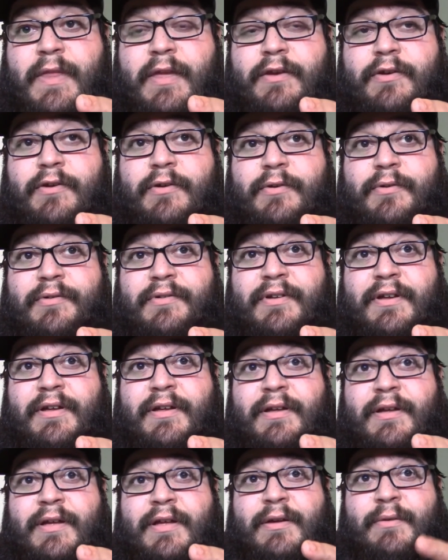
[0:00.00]
You know, it
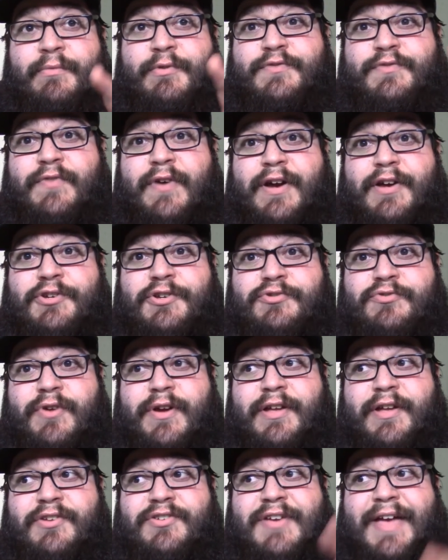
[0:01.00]
was very
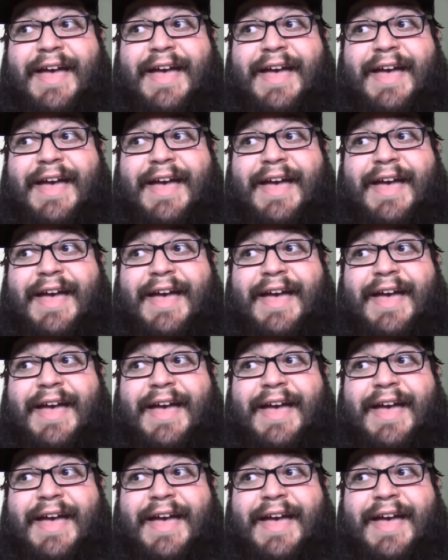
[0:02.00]
strange.